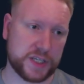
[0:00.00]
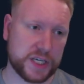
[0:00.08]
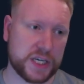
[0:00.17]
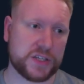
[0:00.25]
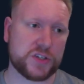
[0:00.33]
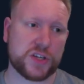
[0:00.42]

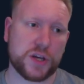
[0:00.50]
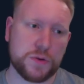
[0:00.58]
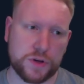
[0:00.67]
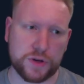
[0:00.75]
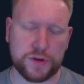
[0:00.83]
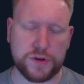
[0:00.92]
It's so
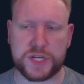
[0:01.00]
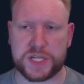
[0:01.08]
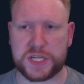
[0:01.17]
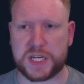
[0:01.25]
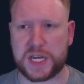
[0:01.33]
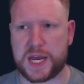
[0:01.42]
good
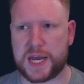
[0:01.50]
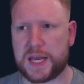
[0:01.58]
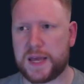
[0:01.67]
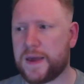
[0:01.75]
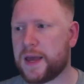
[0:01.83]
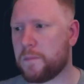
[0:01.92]

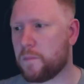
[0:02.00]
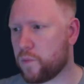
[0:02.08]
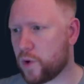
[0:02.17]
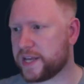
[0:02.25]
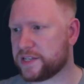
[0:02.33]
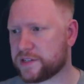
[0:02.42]
in
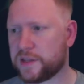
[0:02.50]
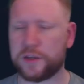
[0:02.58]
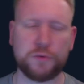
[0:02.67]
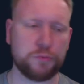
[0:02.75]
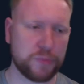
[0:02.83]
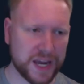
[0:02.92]
ways that you
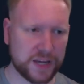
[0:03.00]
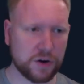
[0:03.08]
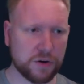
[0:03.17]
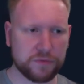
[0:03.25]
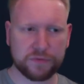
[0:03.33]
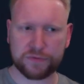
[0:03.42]
may
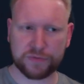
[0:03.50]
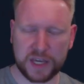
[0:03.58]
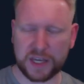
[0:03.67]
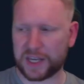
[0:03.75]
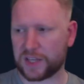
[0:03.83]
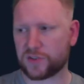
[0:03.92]
not
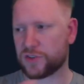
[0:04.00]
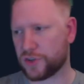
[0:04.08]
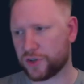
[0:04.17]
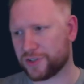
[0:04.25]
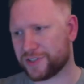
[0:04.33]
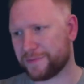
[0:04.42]
think it's
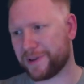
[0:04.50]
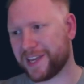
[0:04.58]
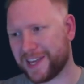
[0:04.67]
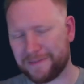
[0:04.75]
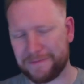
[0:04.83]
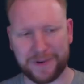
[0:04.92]
good to
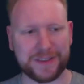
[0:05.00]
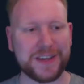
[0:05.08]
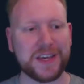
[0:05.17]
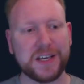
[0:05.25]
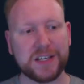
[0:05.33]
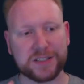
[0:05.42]
begin with.
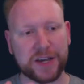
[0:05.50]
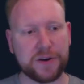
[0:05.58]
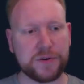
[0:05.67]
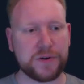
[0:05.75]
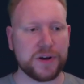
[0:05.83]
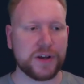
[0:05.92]

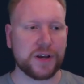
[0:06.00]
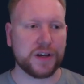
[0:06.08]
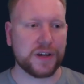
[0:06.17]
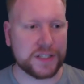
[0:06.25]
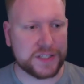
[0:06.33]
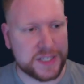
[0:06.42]
So
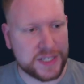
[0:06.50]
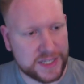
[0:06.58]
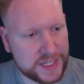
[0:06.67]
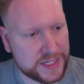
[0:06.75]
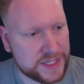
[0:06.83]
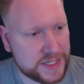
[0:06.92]
consider
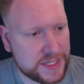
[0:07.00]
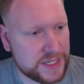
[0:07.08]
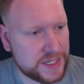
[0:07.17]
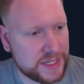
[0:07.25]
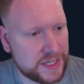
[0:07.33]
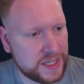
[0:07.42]
this.
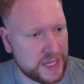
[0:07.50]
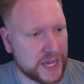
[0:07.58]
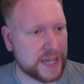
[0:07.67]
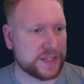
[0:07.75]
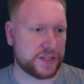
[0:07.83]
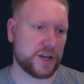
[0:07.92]

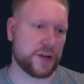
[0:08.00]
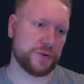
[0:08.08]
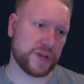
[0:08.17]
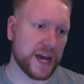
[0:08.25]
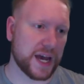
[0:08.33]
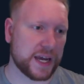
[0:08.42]
Yes,
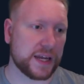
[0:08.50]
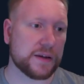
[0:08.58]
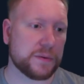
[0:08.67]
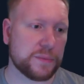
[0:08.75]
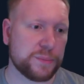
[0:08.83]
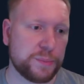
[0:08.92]
okay,
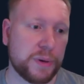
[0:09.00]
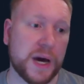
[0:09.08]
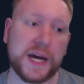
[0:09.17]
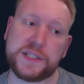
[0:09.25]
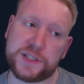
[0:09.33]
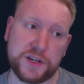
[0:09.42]

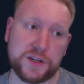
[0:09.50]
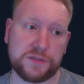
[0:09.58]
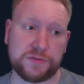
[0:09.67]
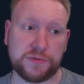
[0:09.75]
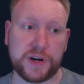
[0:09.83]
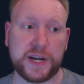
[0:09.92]
by turn
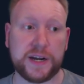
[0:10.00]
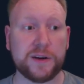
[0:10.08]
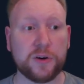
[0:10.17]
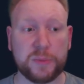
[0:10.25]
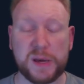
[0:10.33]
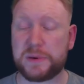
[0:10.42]
3
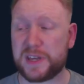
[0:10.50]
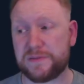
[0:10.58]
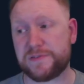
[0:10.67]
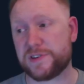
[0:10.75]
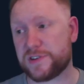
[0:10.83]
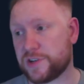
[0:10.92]
or maybe
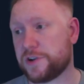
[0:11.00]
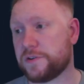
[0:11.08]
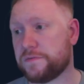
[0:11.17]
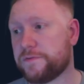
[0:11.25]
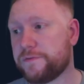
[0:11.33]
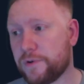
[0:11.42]
even
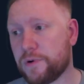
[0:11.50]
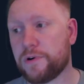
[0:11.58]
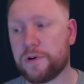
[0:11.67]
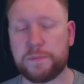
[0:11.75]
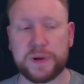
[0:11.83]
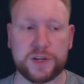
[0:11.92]
turn
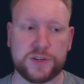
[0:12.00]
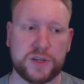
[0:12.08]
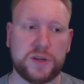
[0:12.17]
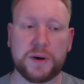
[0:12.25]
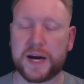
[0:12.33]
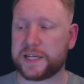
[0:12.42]
4, because
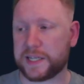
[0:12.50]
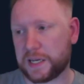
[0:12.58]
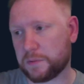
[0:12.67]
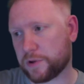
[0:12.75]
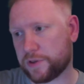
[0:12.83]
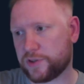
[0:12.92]
you ideally
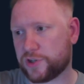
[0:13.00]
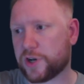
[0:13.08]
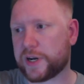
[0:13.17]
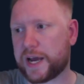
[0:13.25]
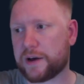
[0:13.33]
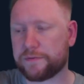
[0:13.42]
want the John
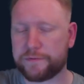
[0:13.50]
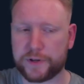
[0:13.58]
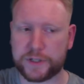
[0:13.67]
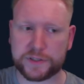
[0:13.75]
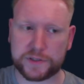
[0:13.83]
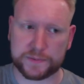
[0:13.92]
out
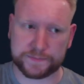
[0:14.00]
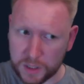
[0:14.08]
first.